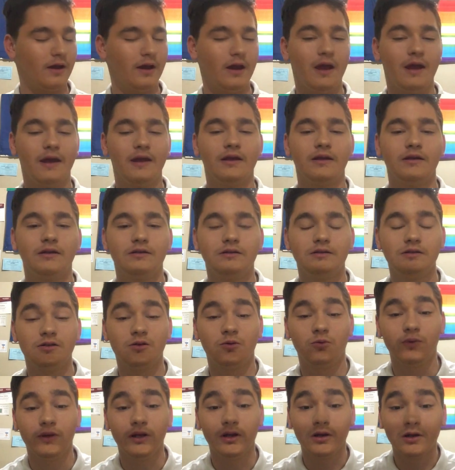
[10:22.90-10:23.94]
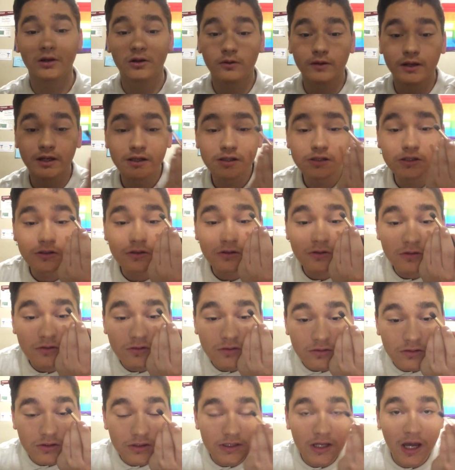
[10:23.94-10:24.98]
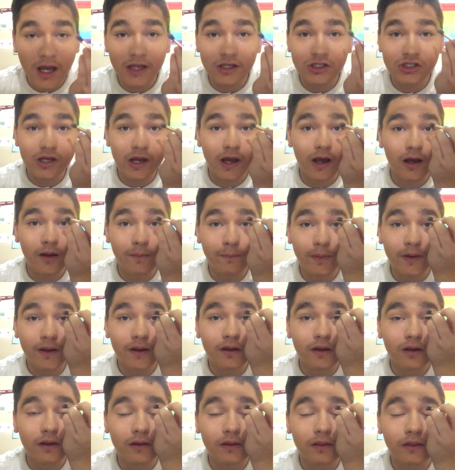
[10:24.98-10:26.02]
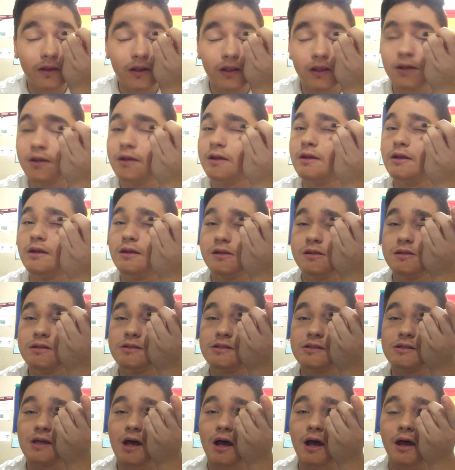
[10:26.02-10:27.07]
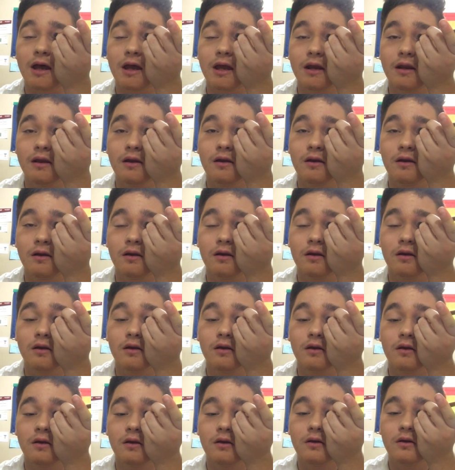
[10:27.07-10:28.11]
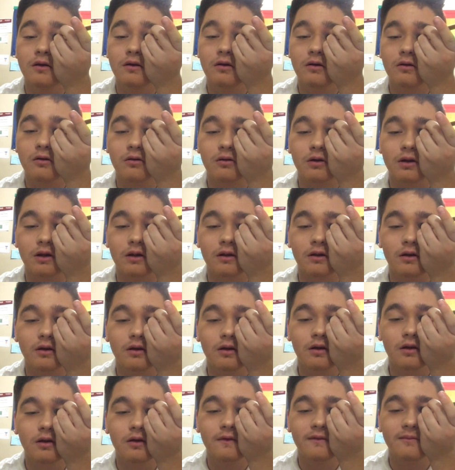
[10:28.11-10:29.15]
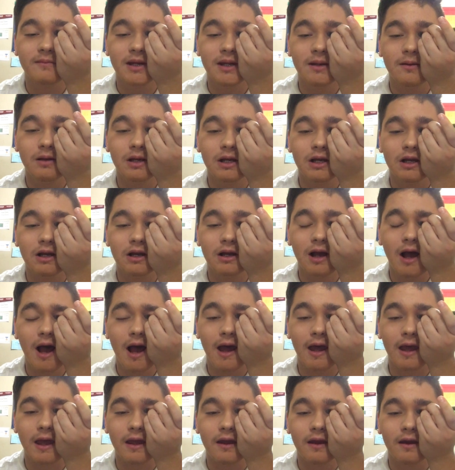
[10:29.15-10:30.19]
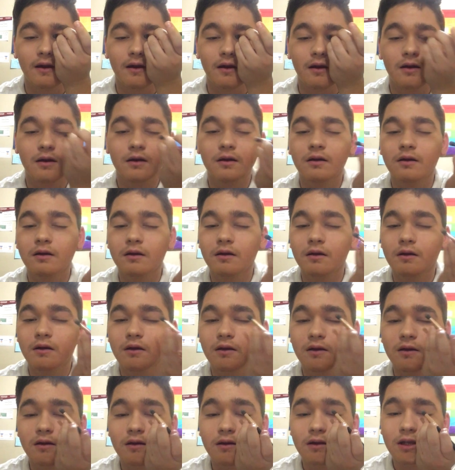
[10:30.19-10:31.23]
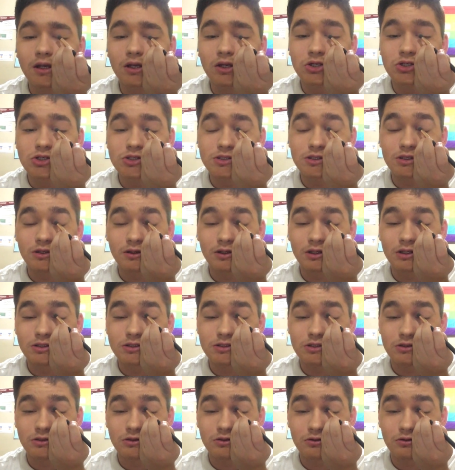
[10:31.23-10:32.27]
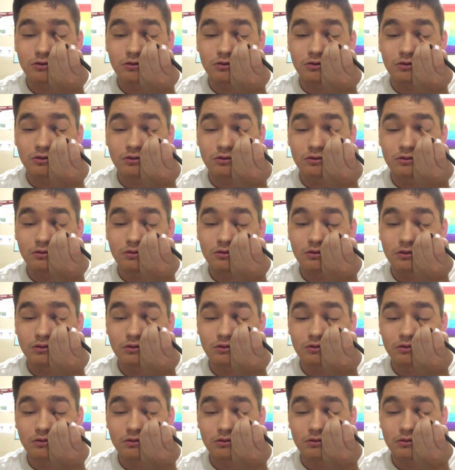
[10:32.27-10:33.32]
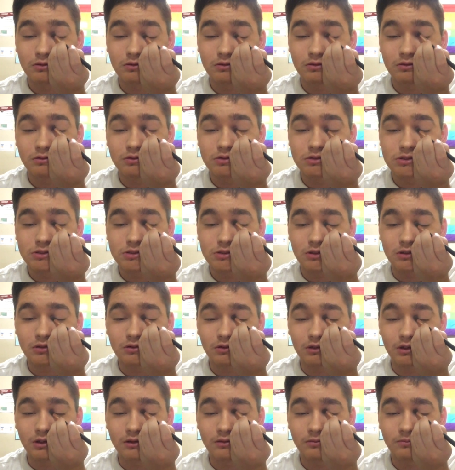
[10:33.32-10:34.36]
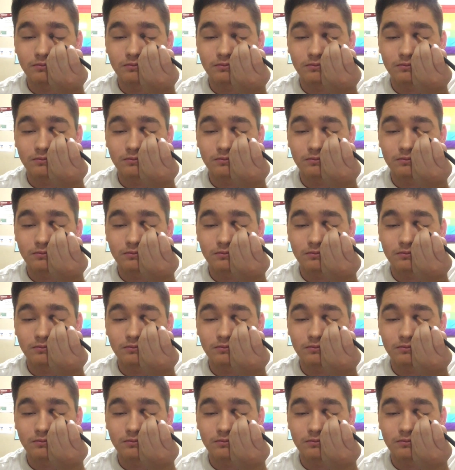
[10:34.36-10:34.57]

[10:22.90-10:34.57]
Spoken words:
And we are going to touch up the inside corner of my eye. And you're just going to circle it,